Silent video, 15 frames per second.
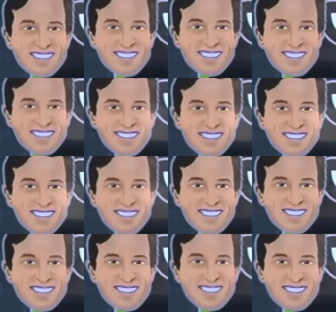
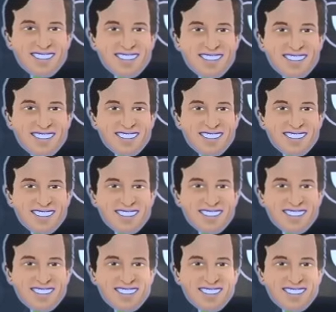
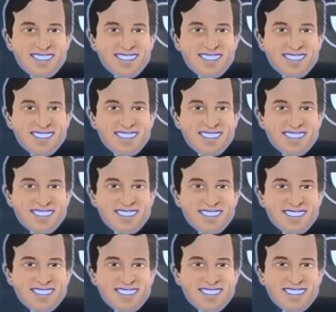
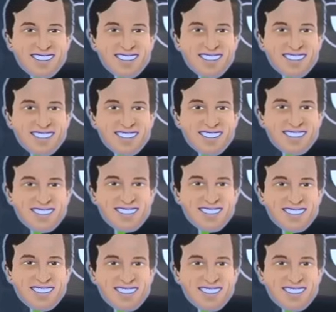This person isn't speaking.